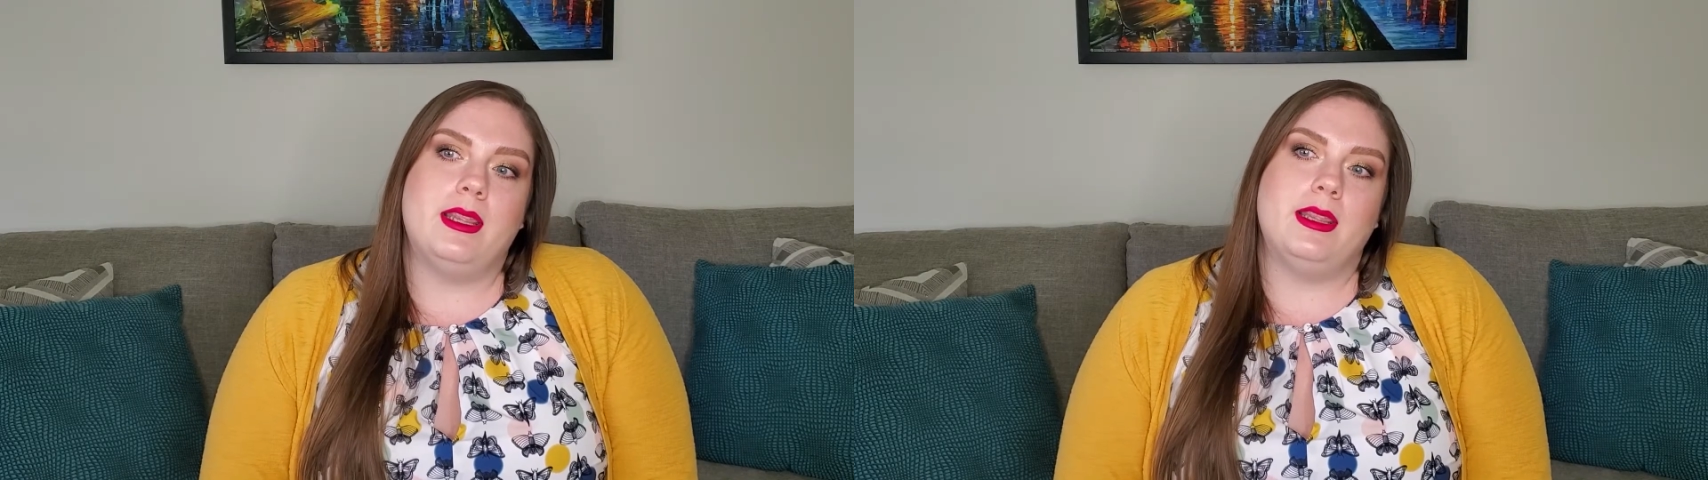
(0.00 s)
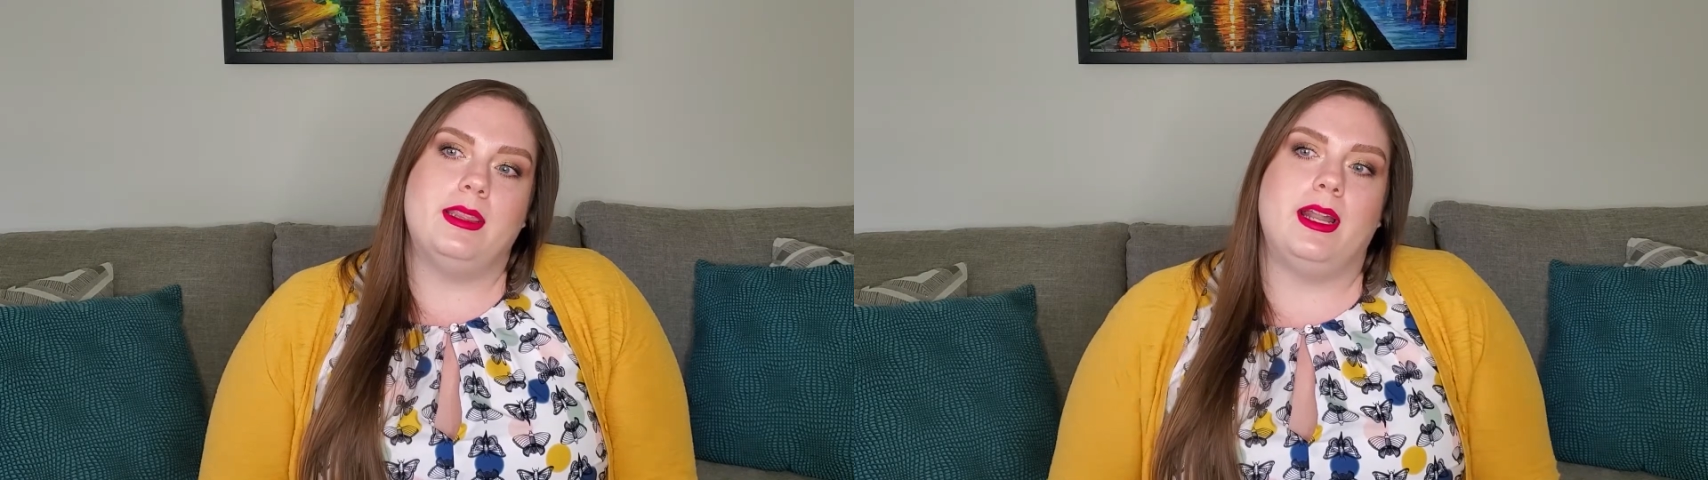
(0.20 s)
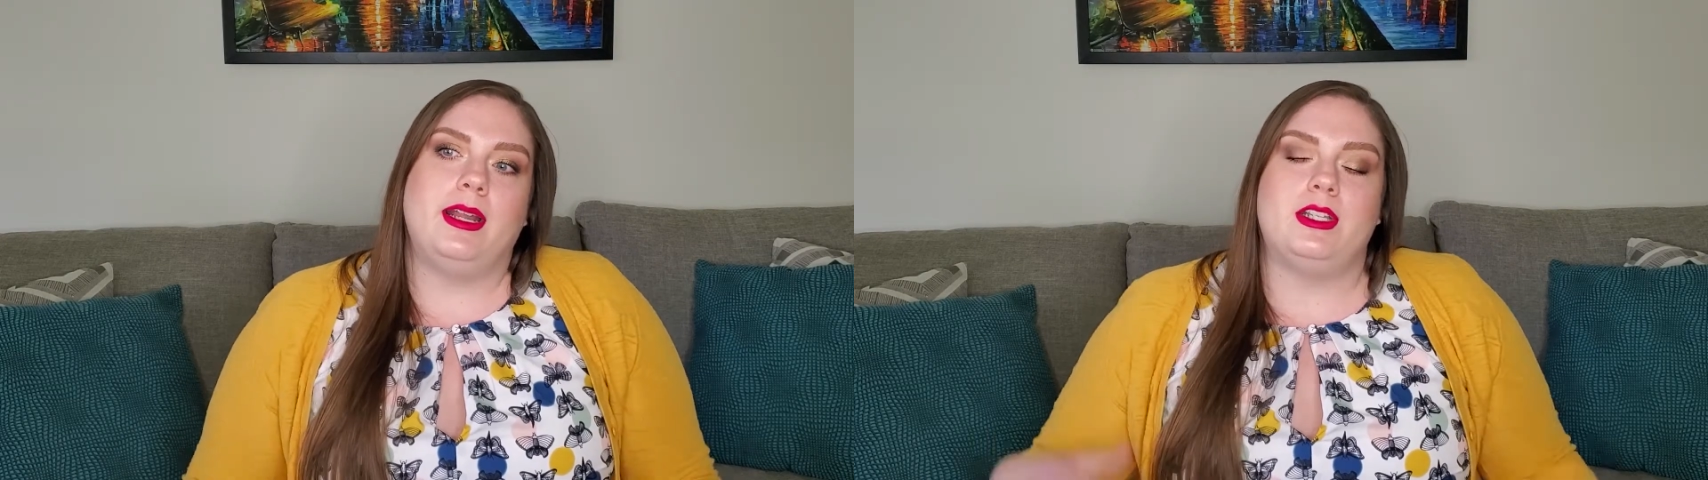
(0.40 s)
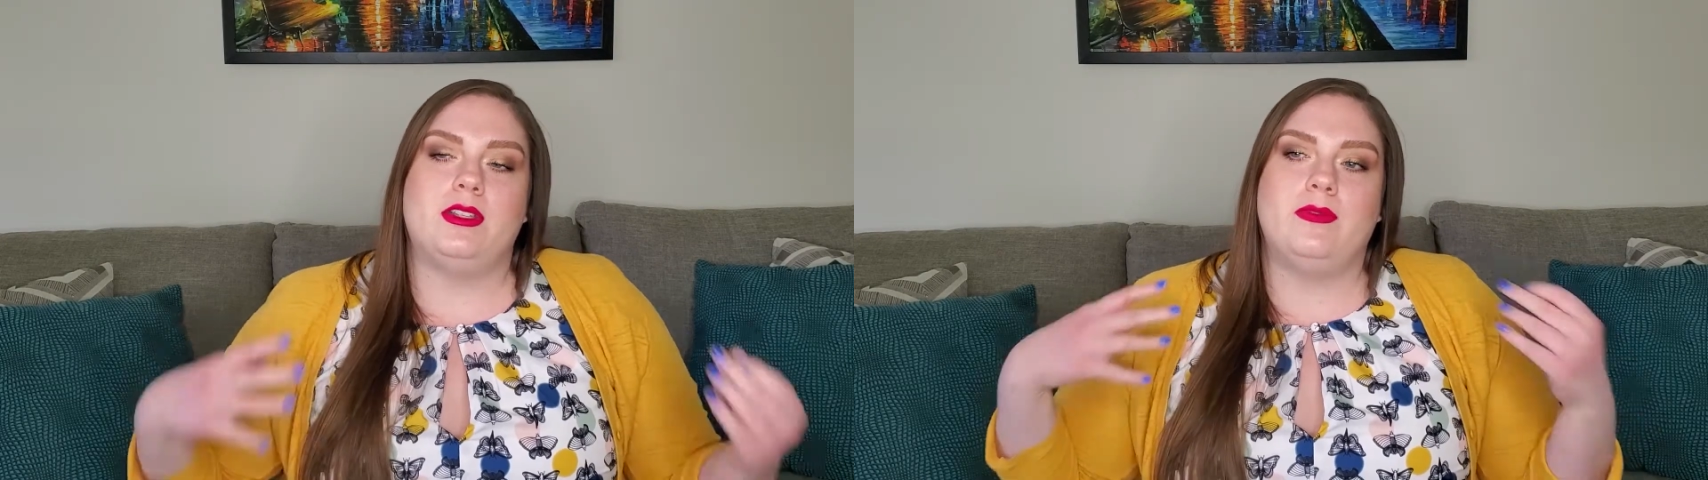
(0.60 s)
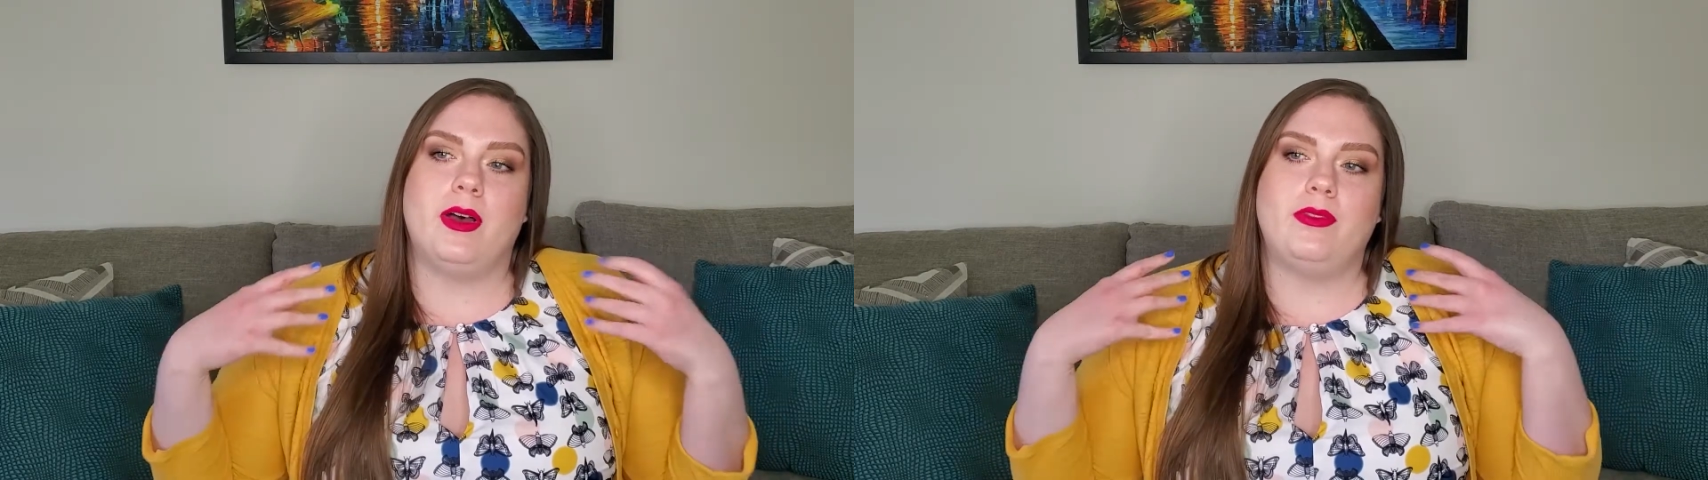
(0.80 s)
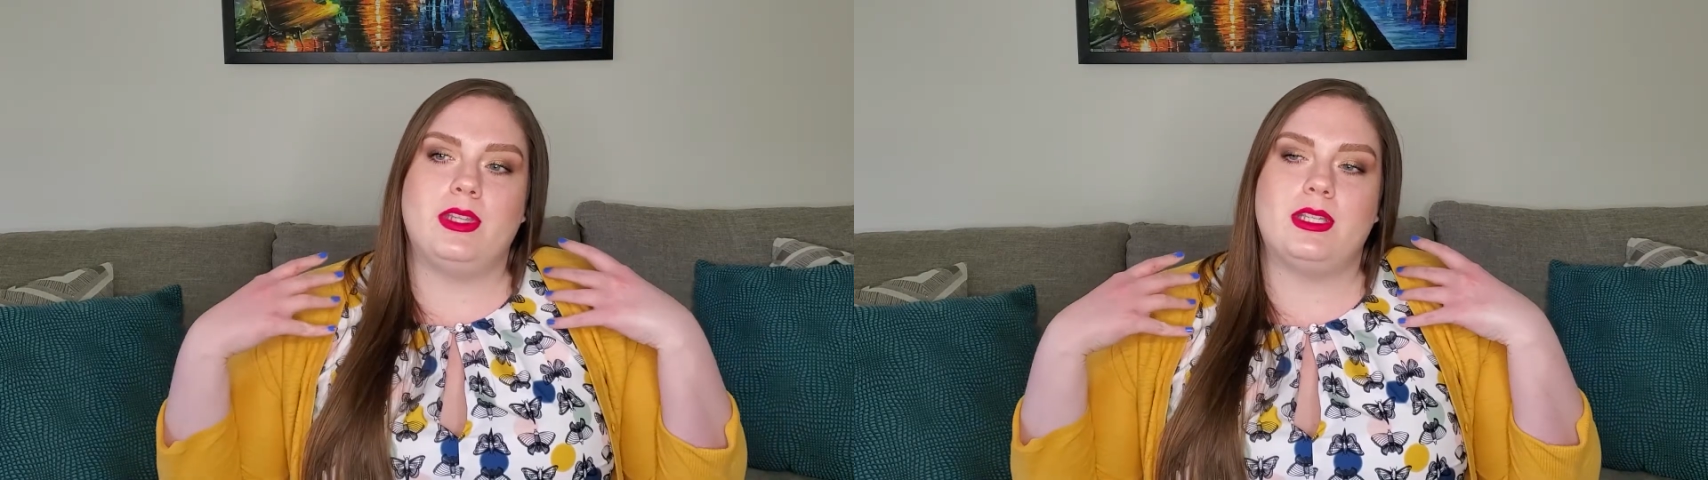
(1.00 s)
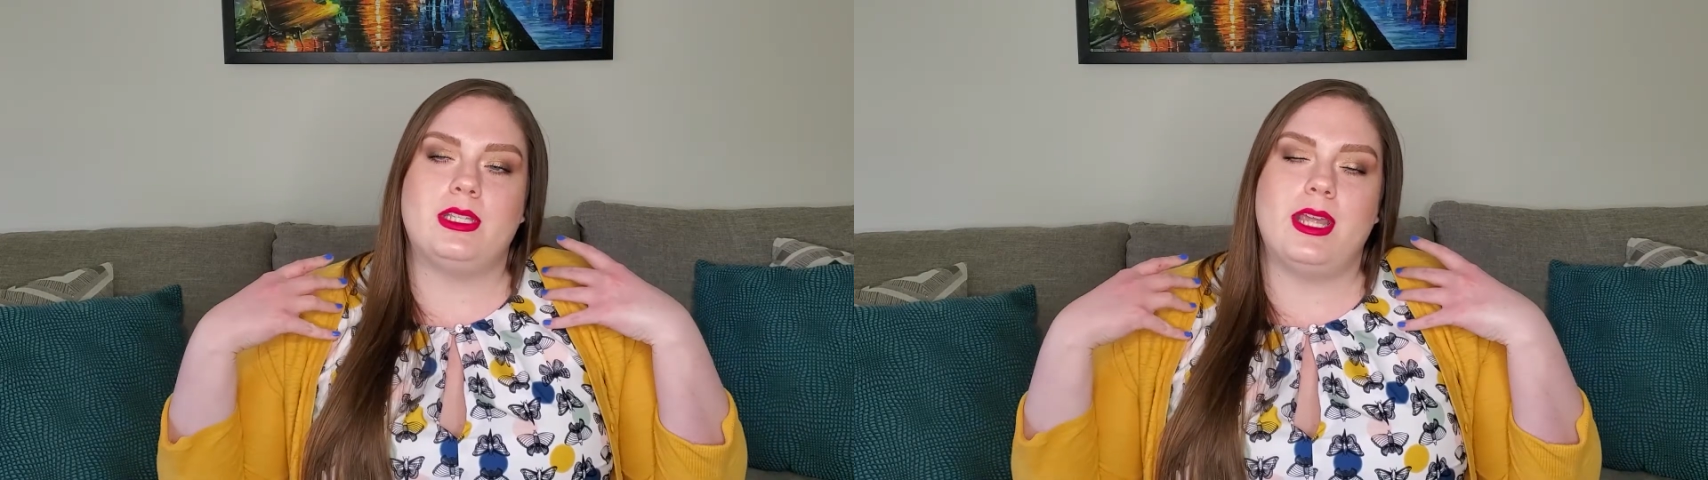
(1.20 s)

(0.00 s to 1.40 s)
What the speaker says: that I just felt this